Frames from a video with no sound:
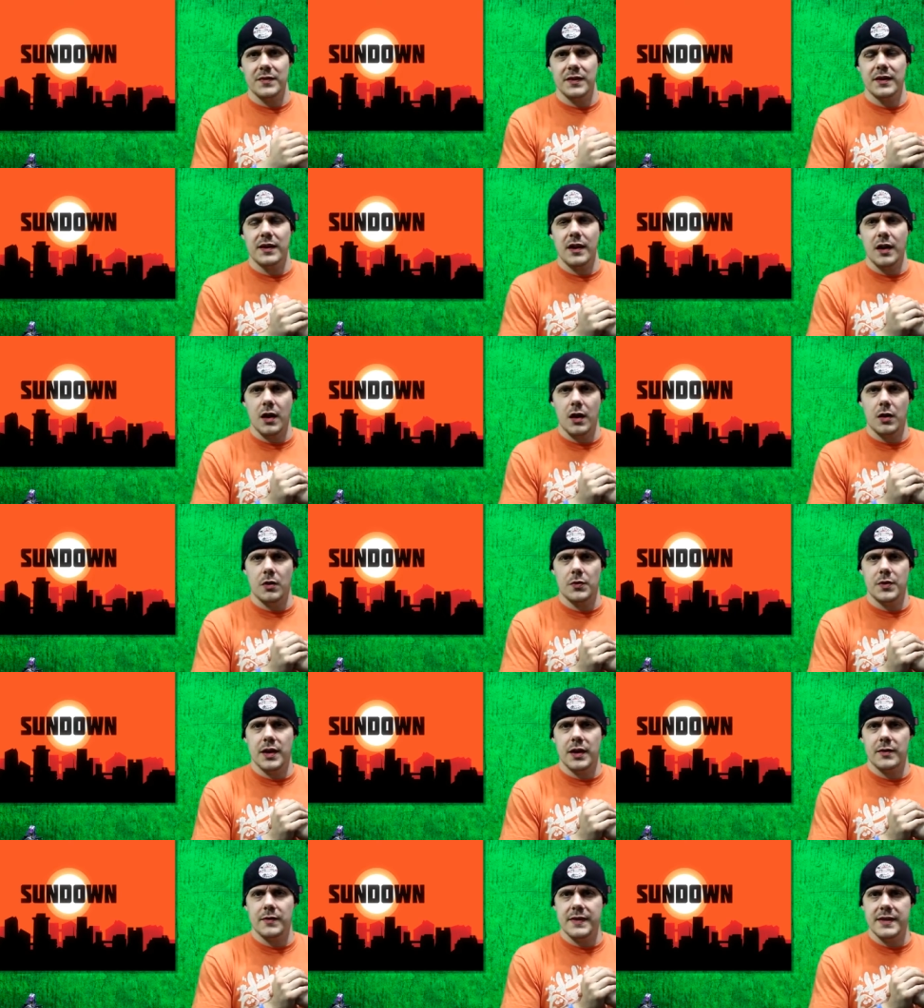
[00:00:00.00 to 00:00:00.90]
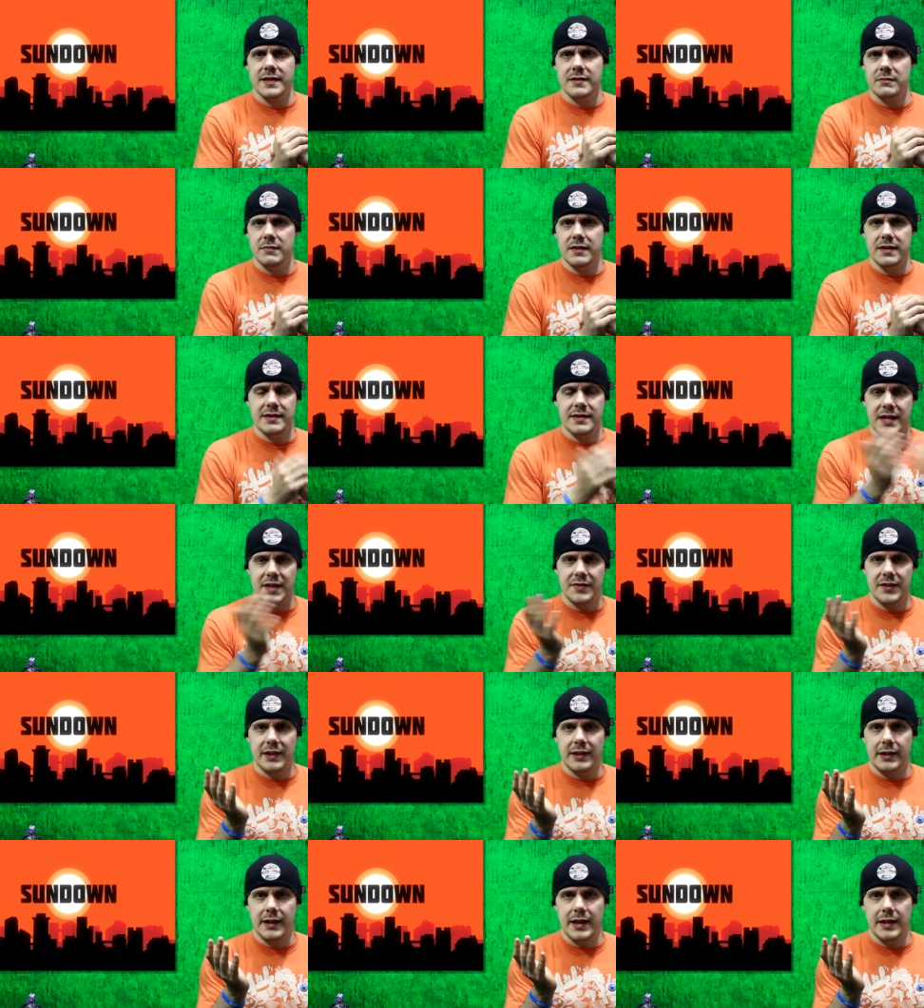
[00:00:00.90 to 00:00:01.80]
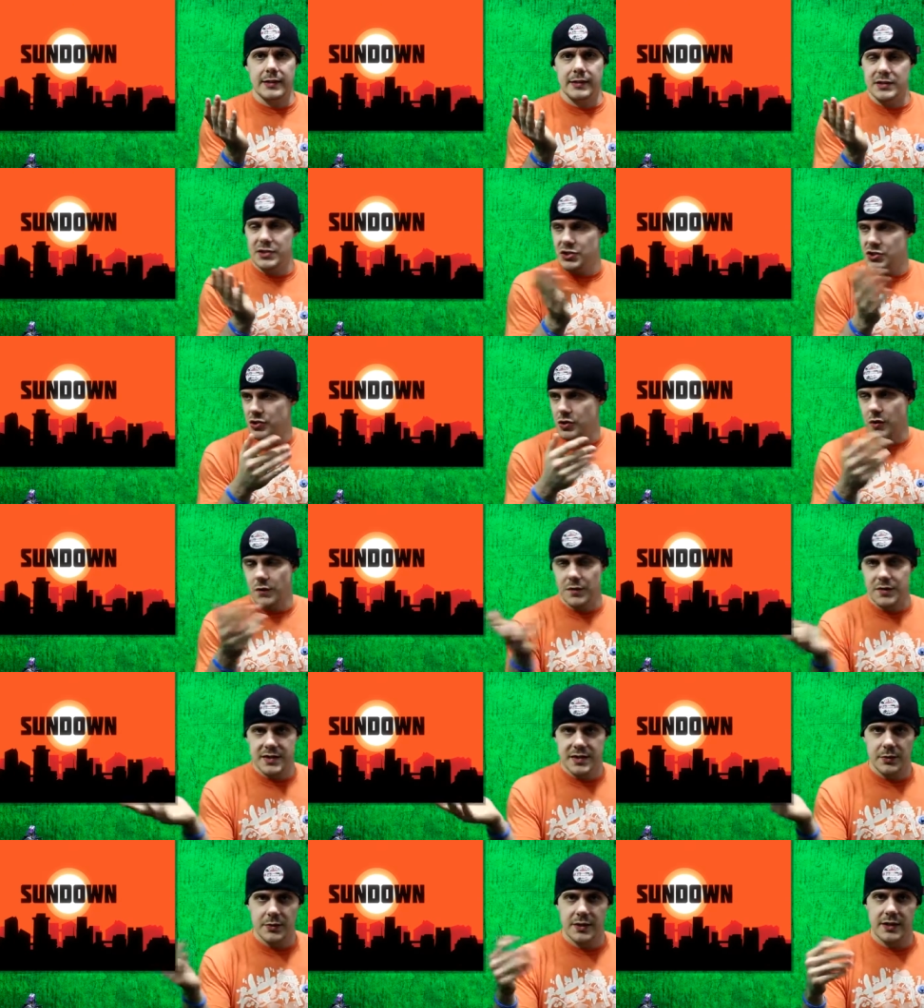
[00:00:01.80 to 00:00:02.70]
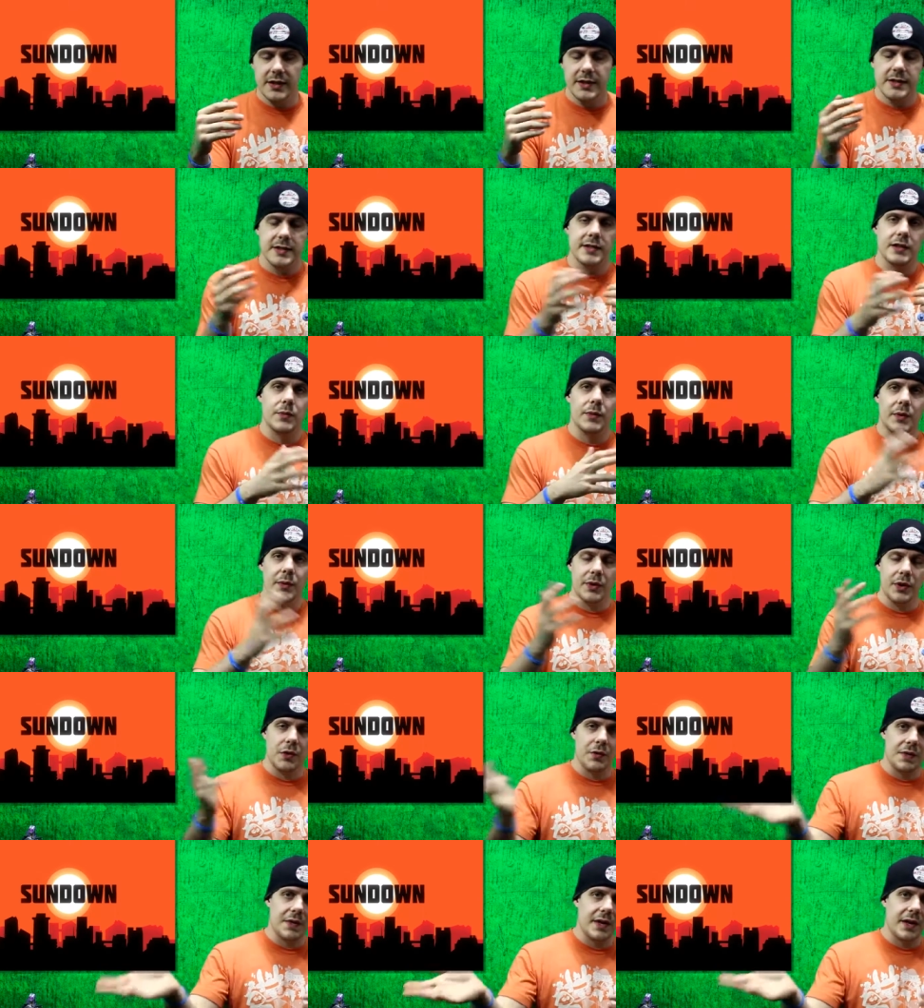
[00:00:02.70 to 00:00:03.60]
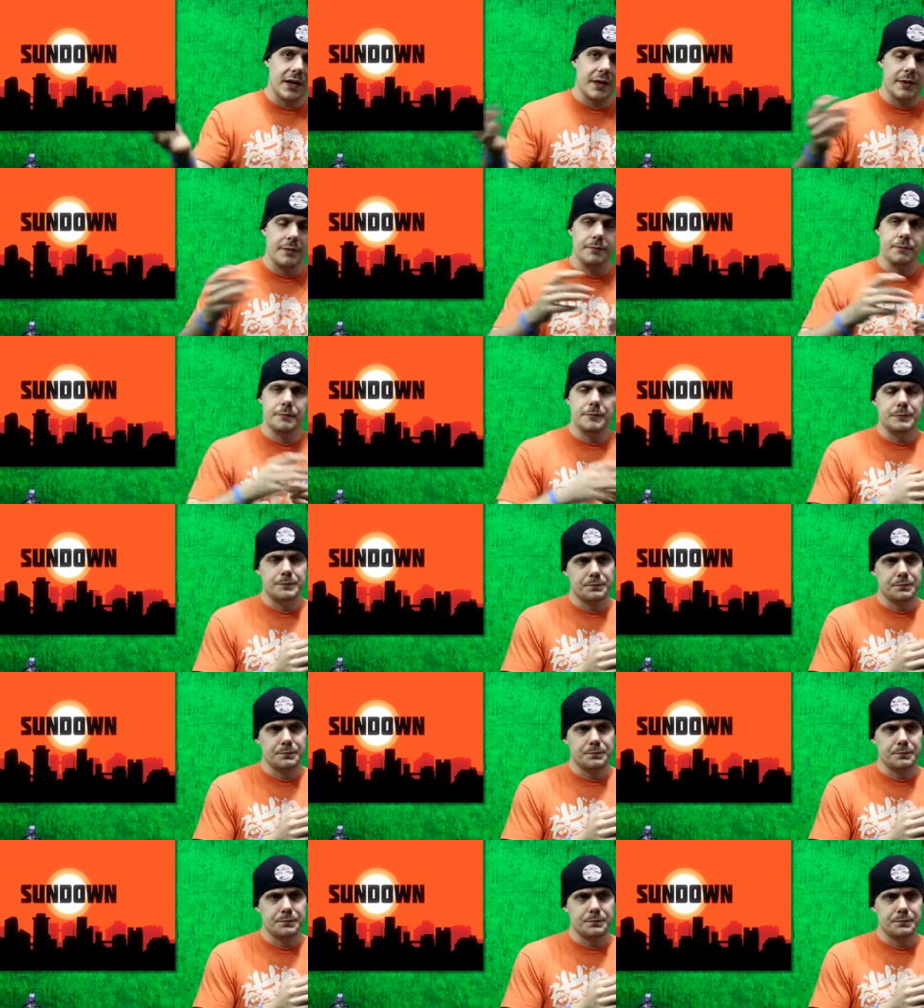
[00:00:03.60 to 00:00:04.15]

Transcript: Like, oh, okay, that doesn't have any line. Let's just go over and see what it is. And we went over there, and